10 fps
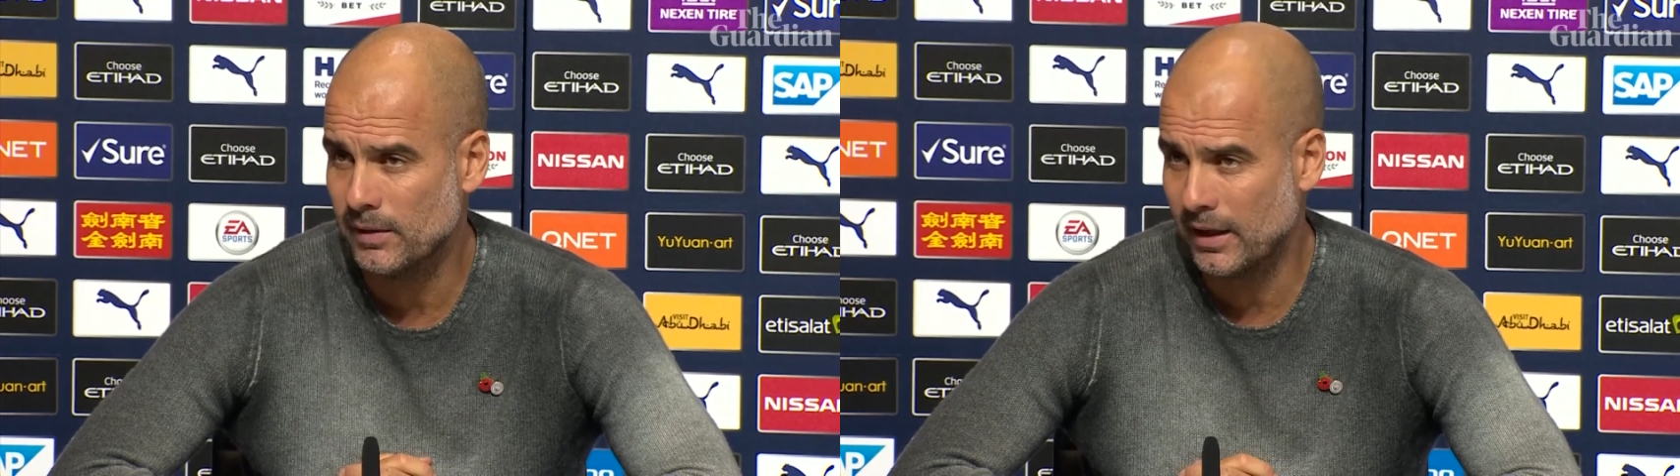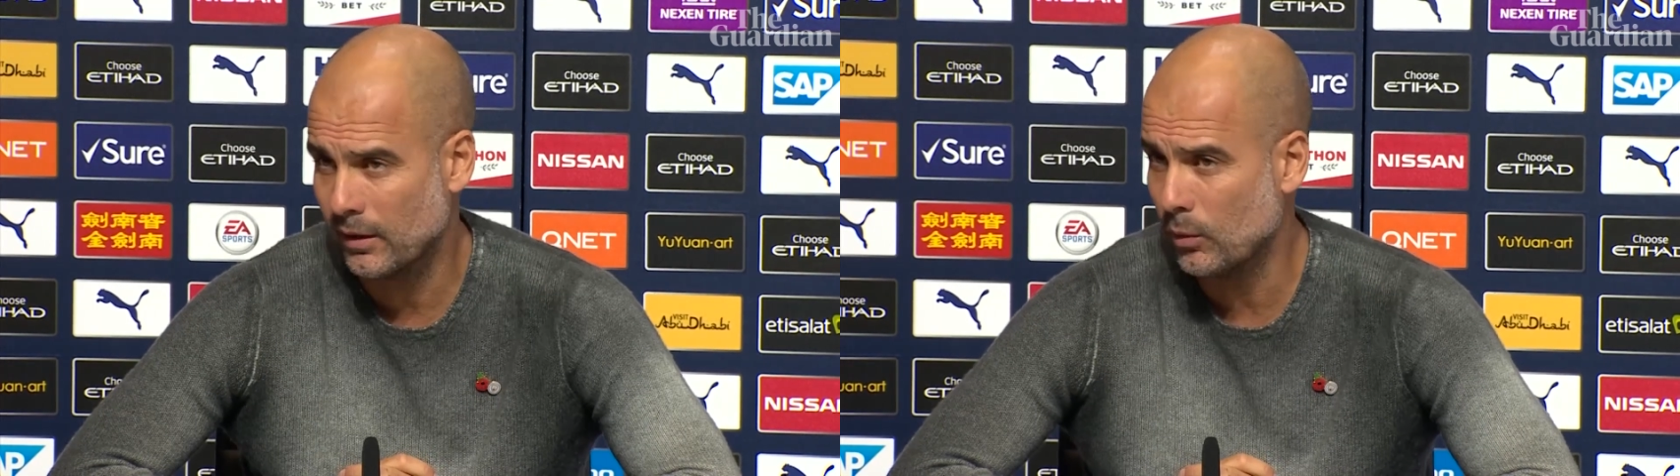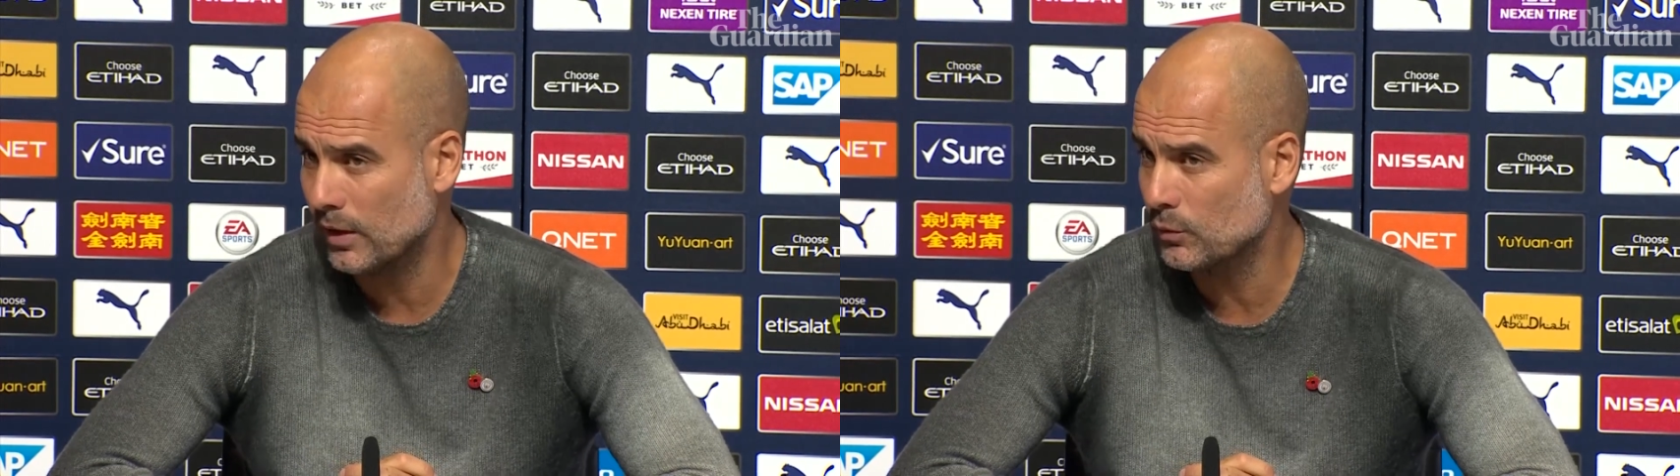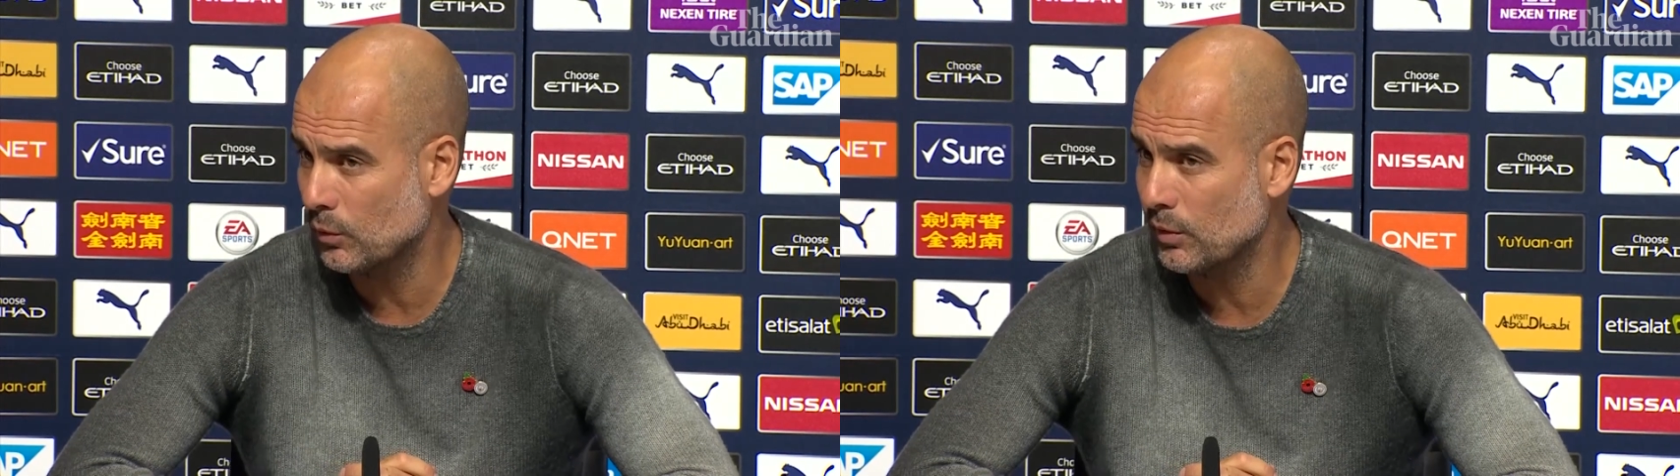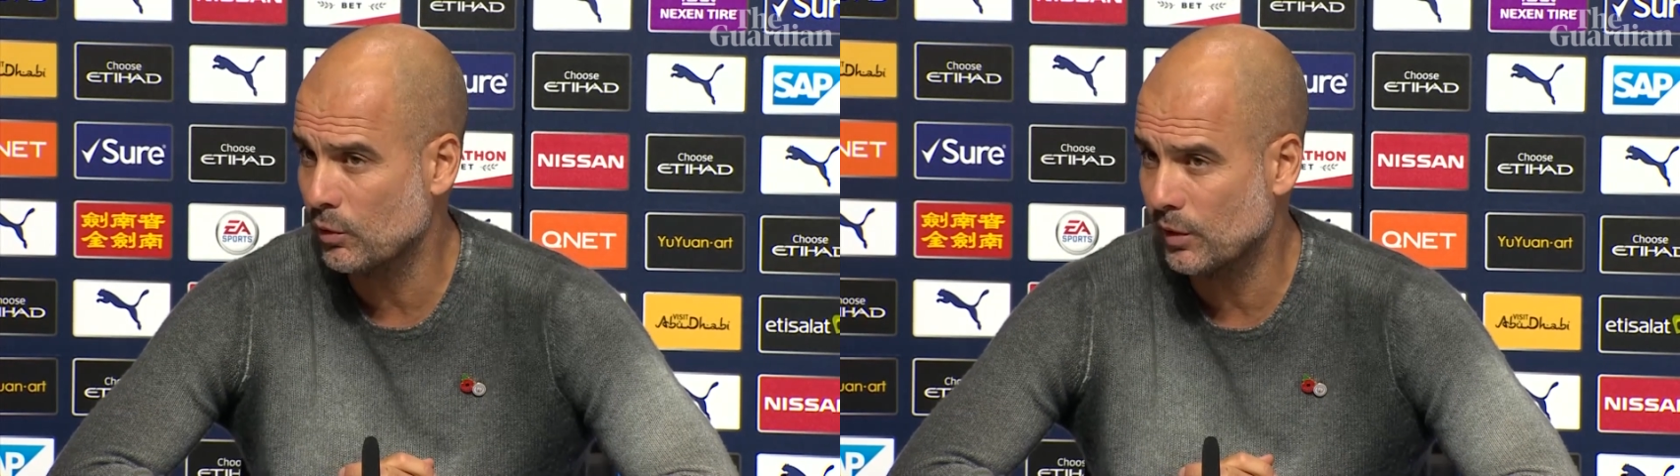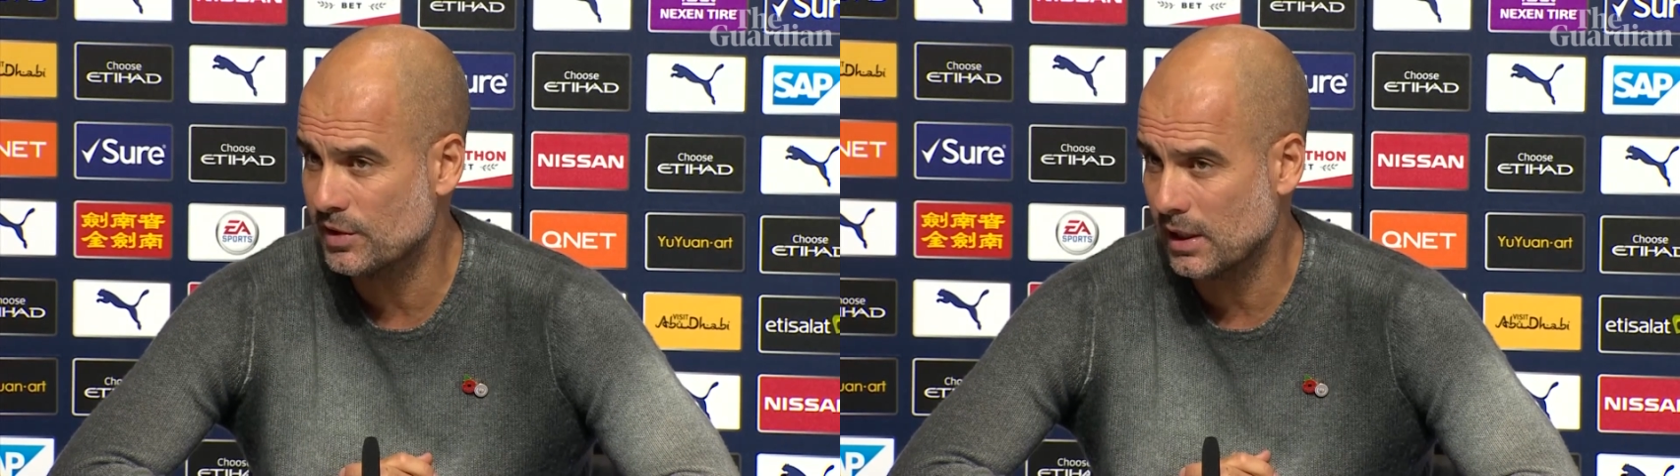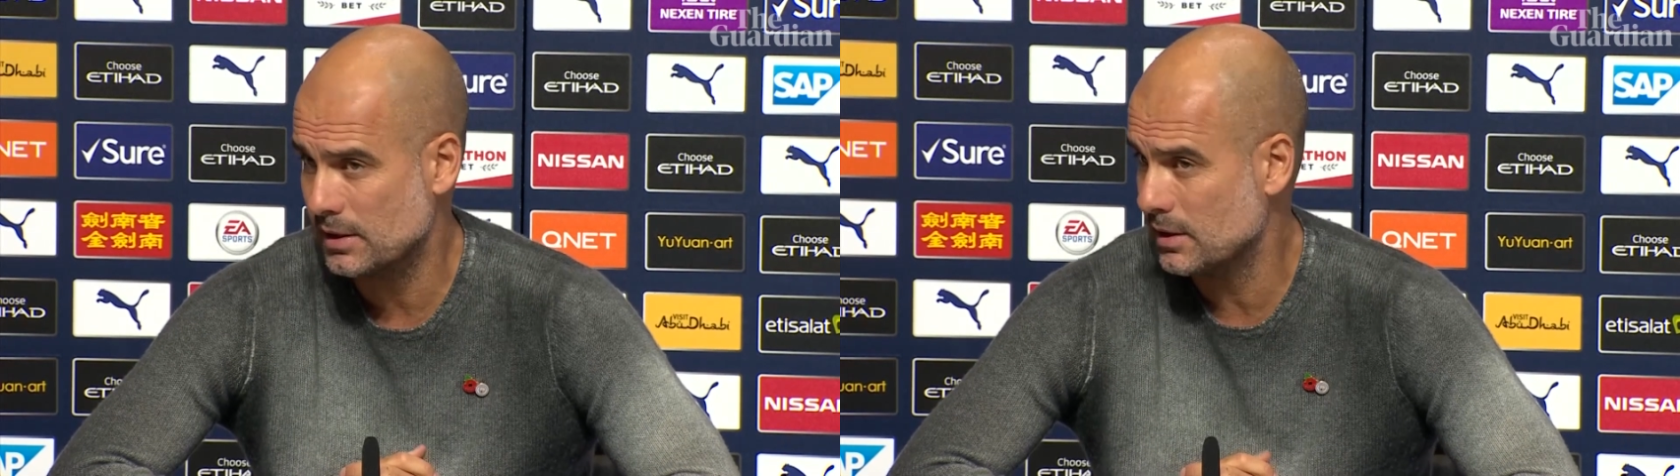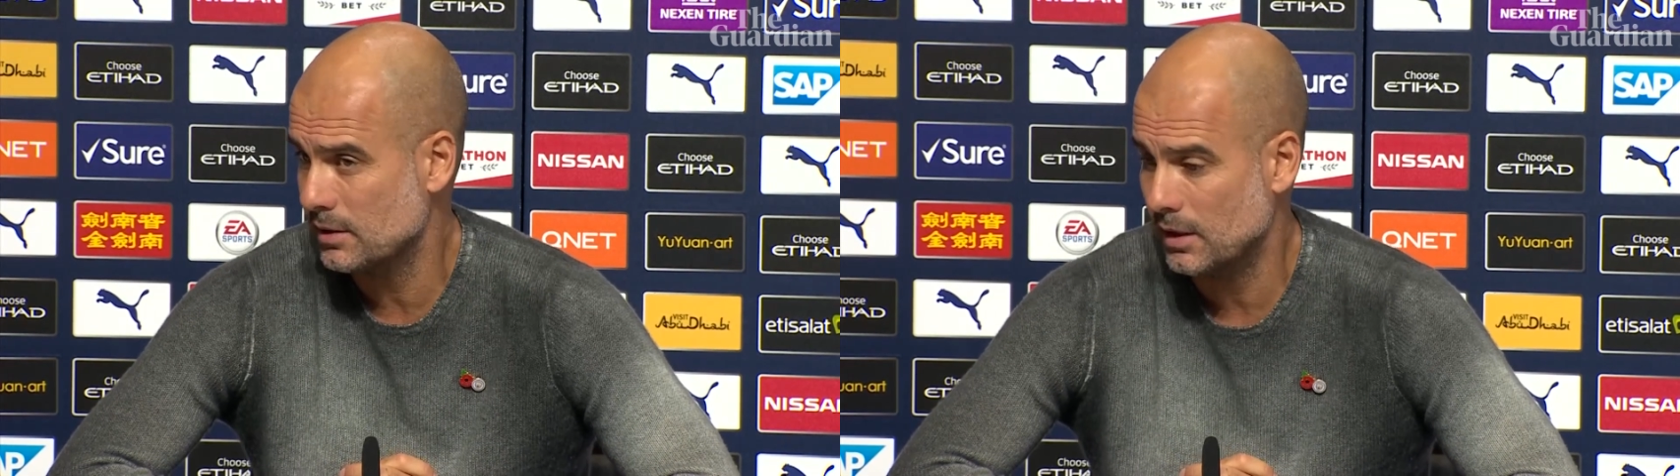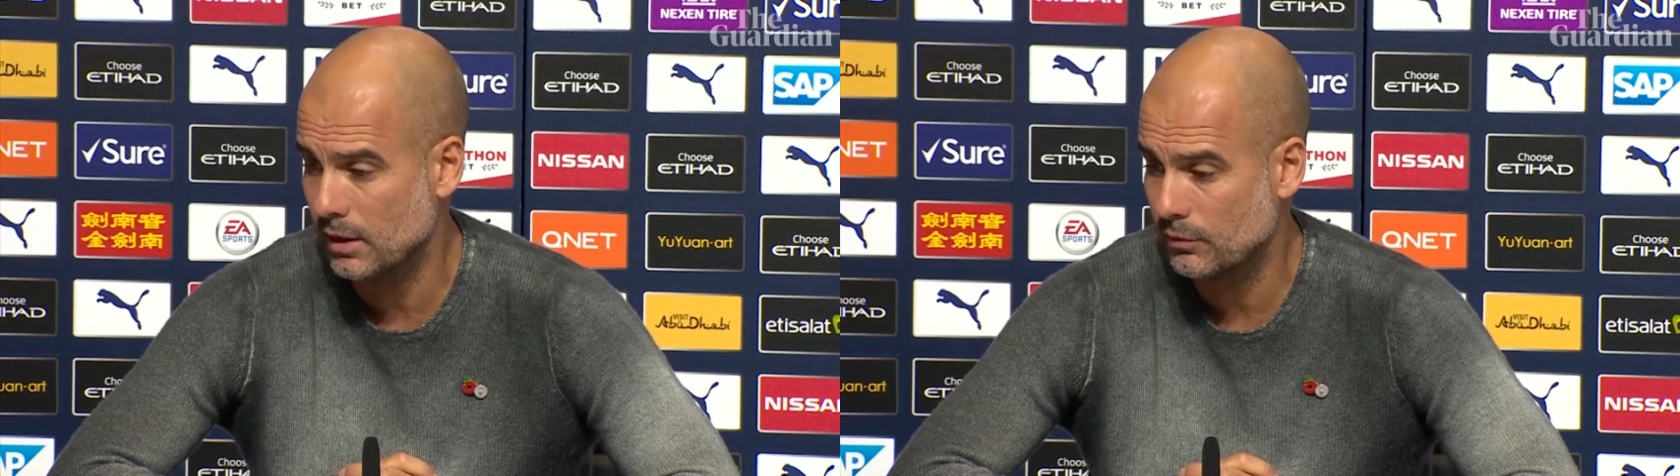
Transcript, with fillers: the other ones when we create chances, yeah,